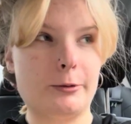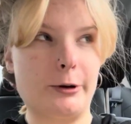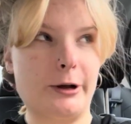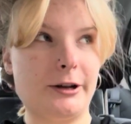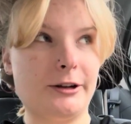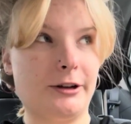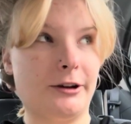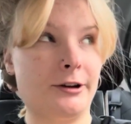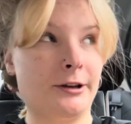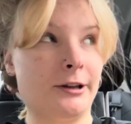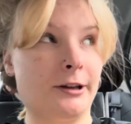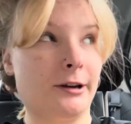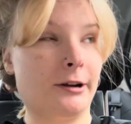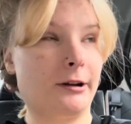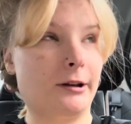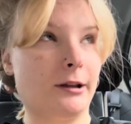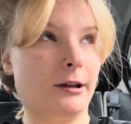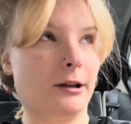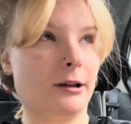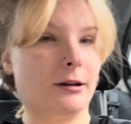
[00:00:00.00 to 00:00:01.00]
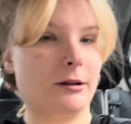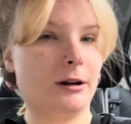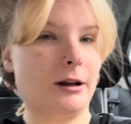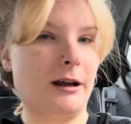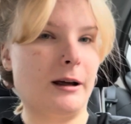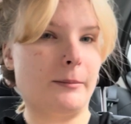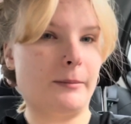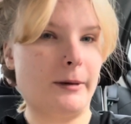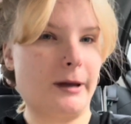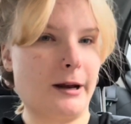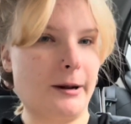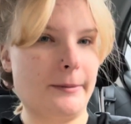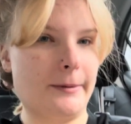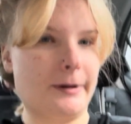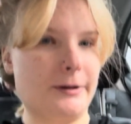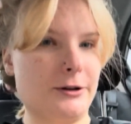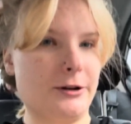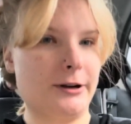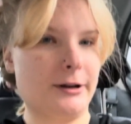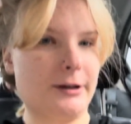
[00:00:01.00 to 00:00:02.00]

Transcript: at Dunkin' and I'm getting my drink,